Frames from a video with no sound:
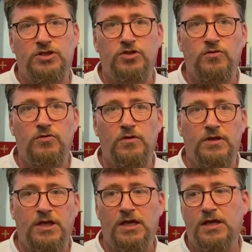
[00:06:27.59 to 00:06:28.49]
to
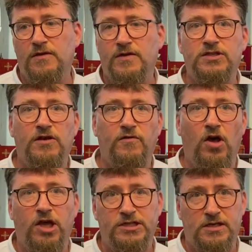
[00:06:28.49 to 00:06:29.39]
the city of
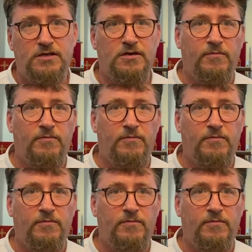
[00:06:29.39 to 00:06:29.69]
Aydın,